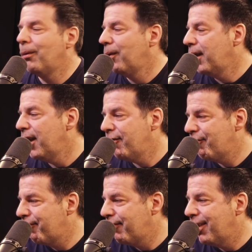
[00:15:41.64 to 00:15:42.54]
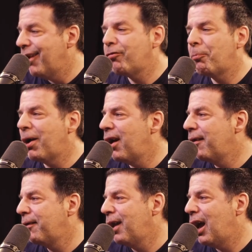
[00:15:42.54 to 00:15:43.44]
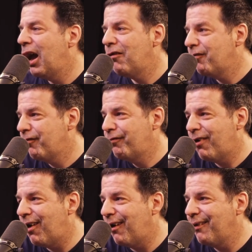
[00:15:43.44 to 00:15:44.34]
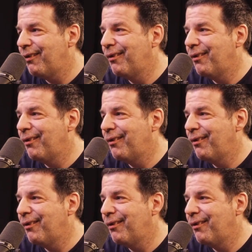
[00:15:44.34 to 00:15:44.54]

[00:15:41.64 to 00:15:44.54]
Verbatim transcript: it's, it's about having fun